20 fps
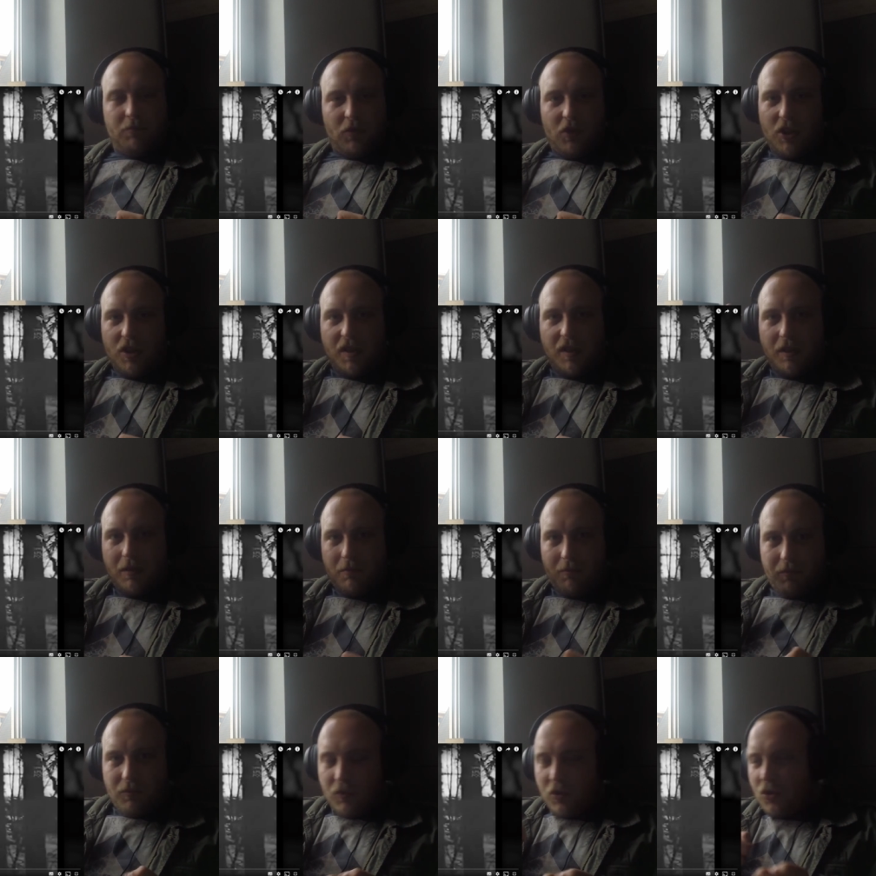just
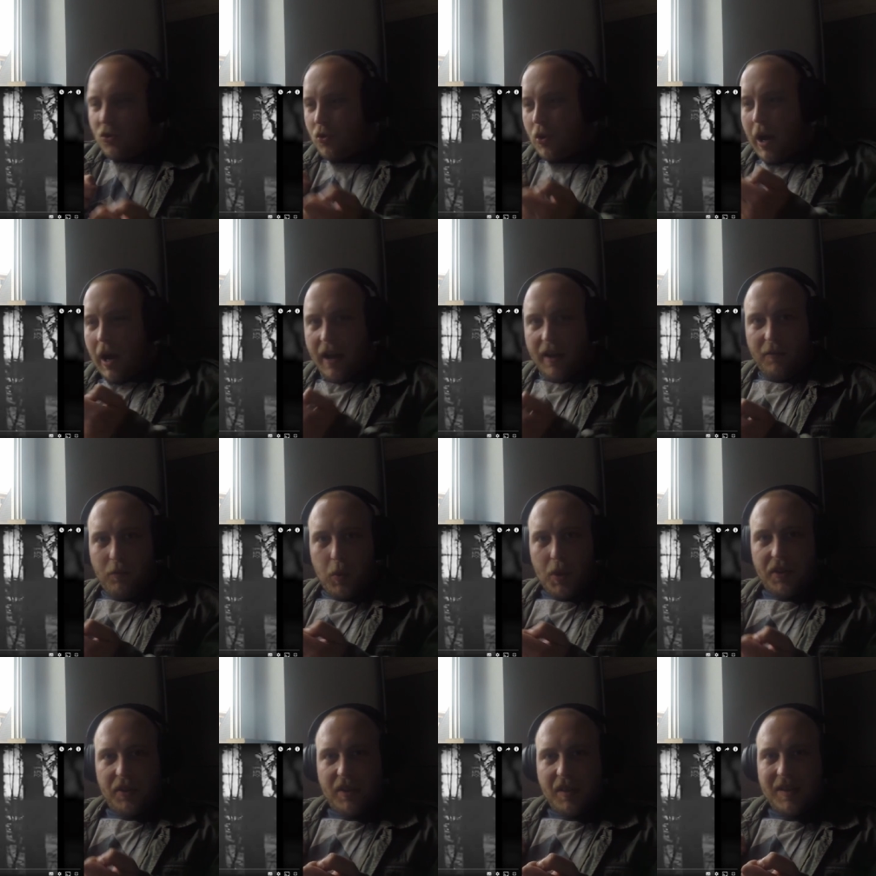drive
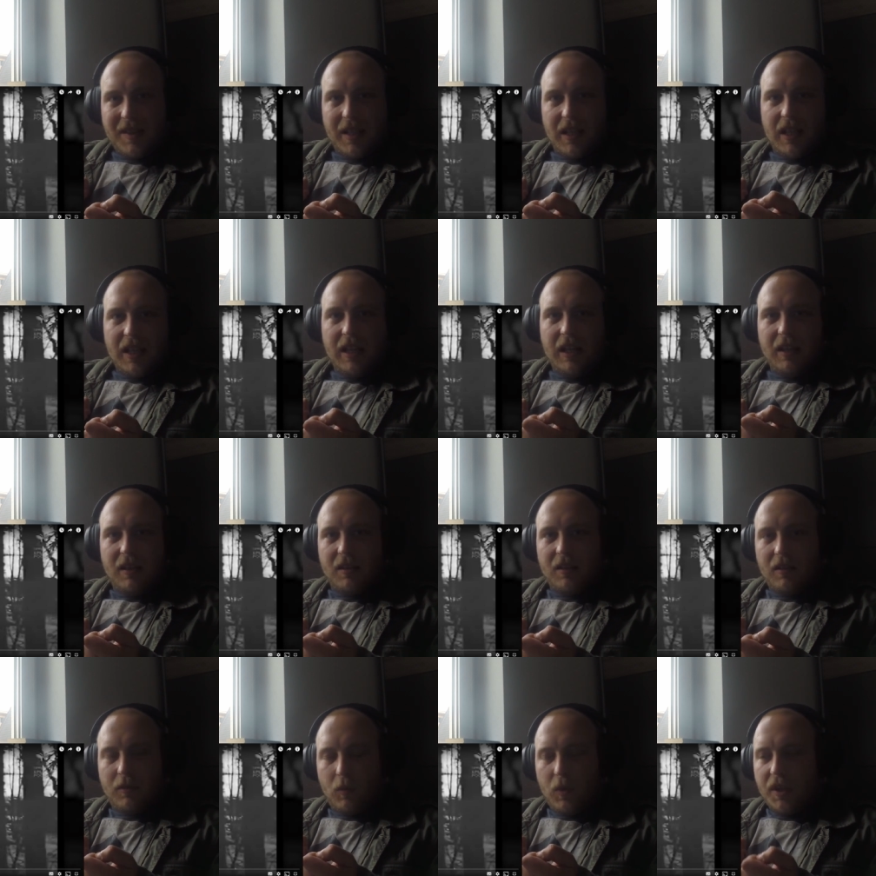with the
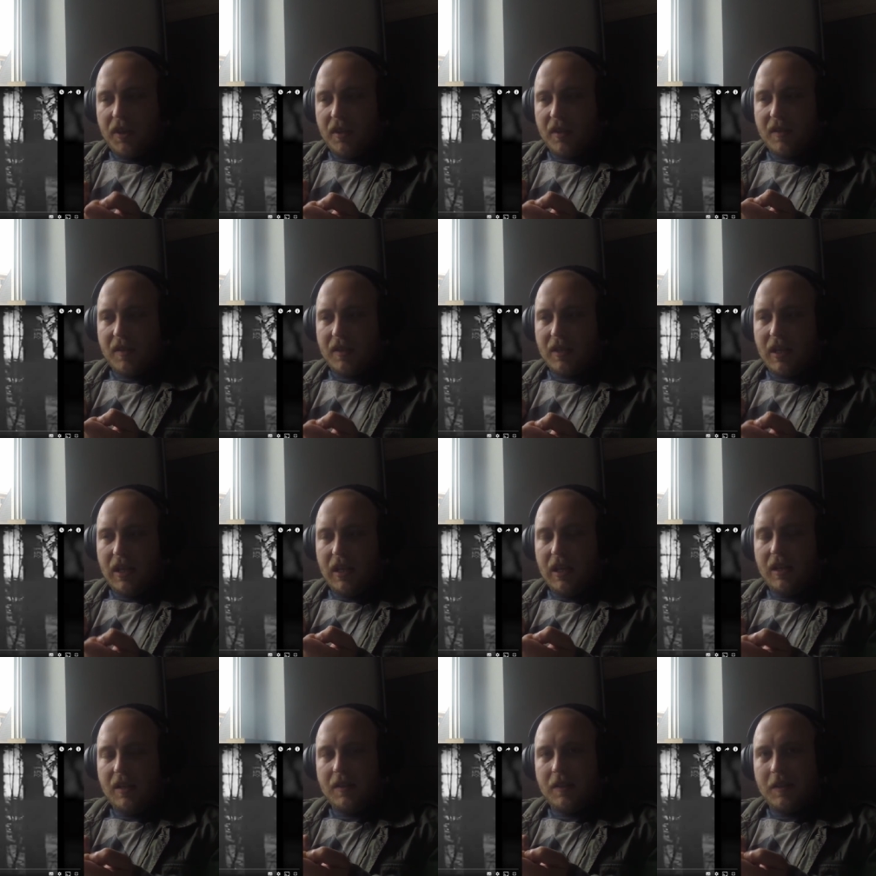ski with the
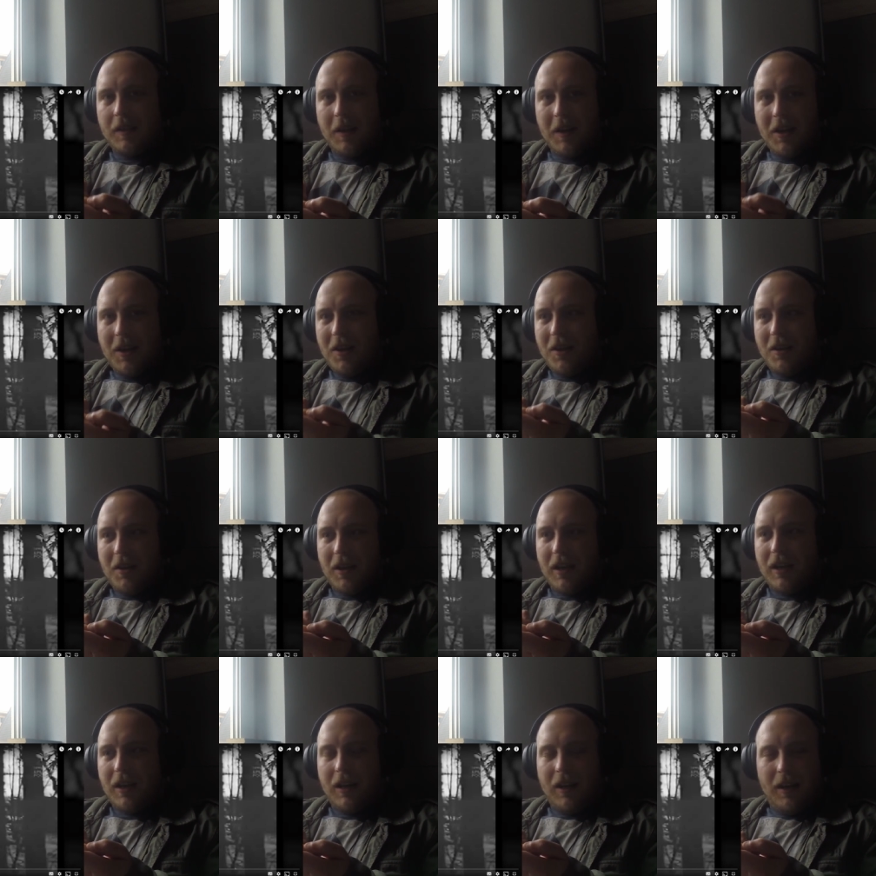skis,
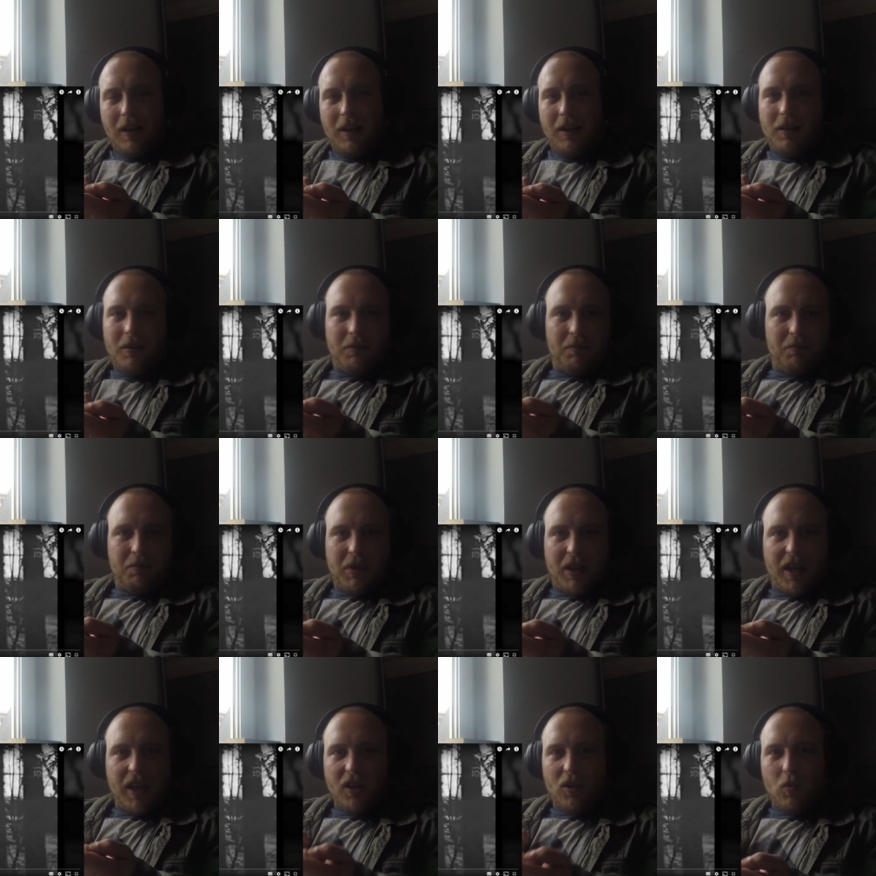
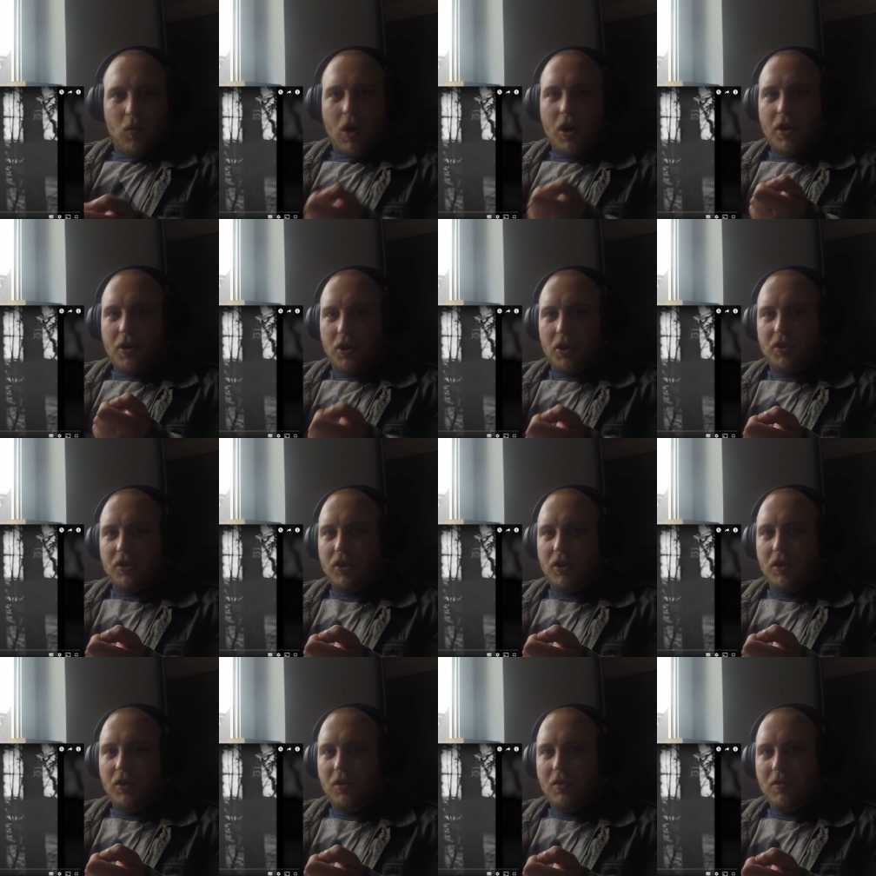kill one or
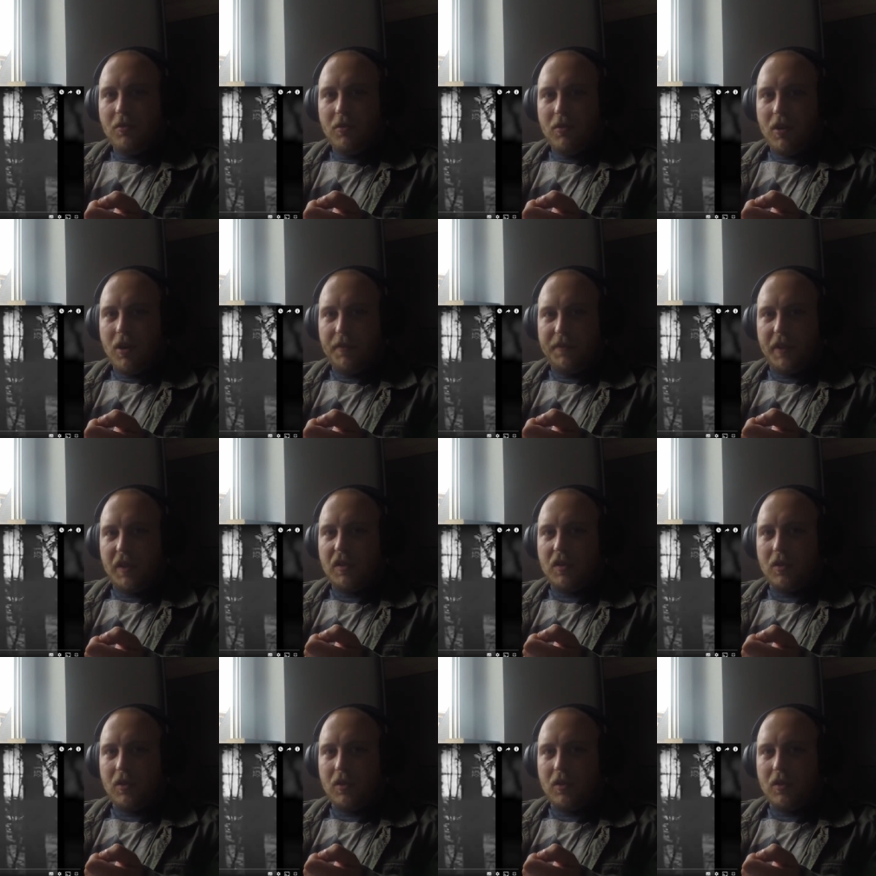two of the